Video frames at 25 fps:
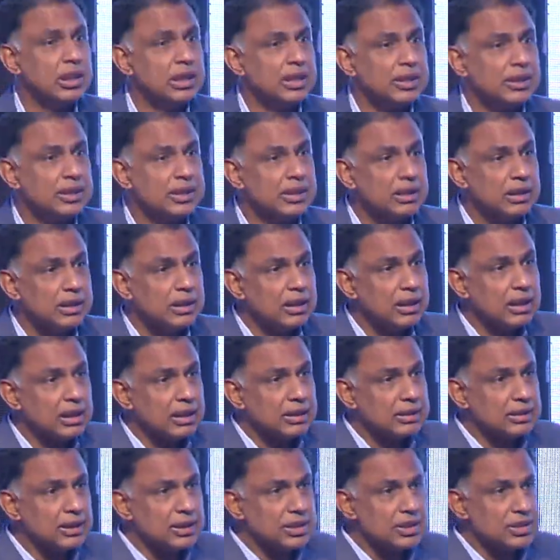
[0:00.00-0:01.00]
Here in
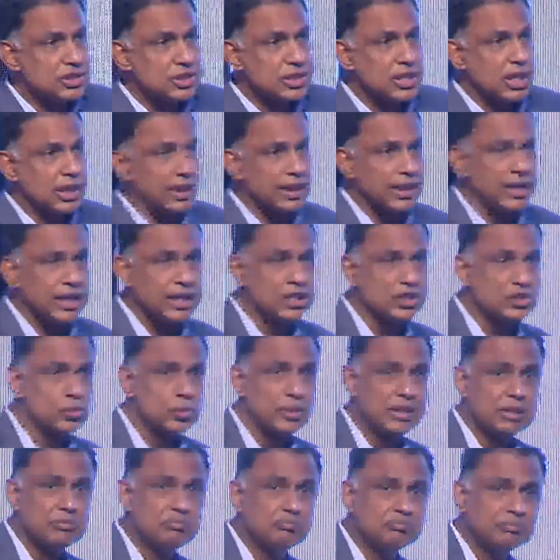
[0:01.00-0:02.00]
the digital age,
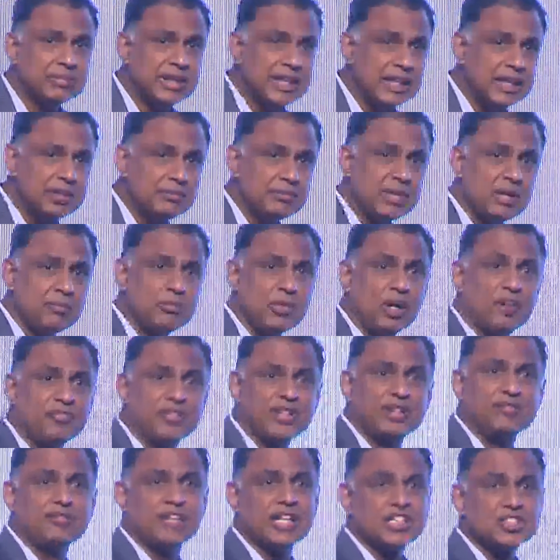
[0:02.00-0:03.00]
with minimum of
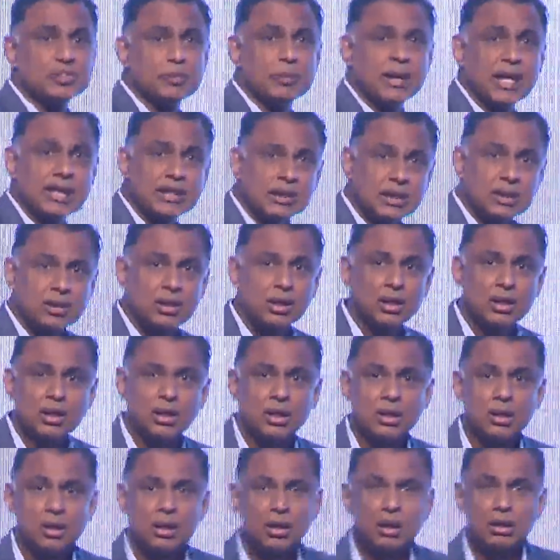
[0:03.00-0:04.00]
investment,
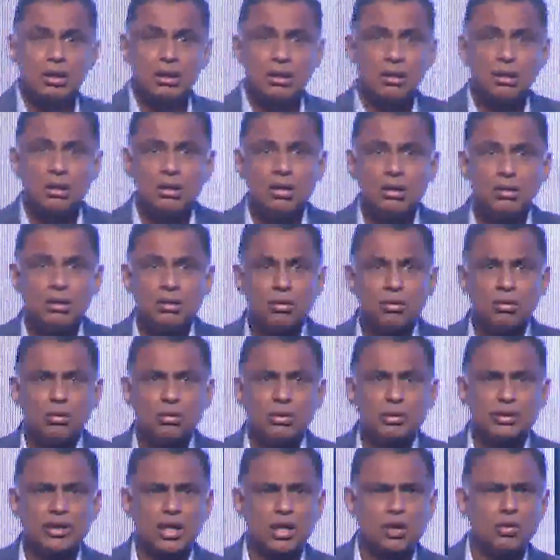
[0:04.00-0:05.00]

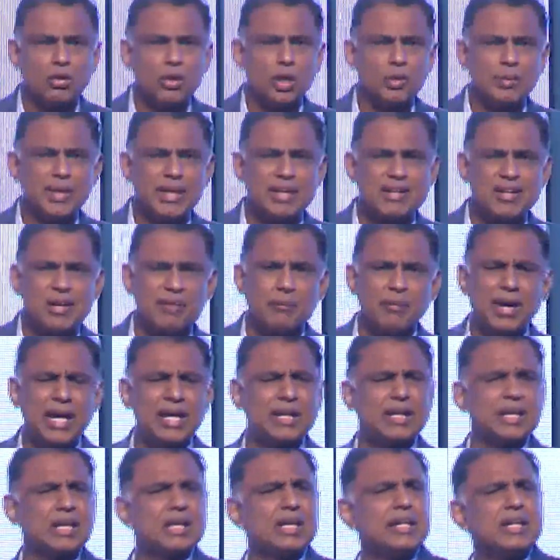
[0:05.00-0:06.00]
there are going to be
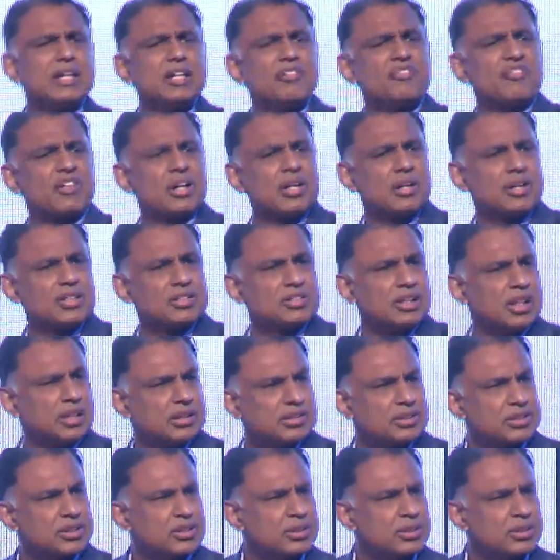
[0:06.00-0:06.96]
dramatically different results.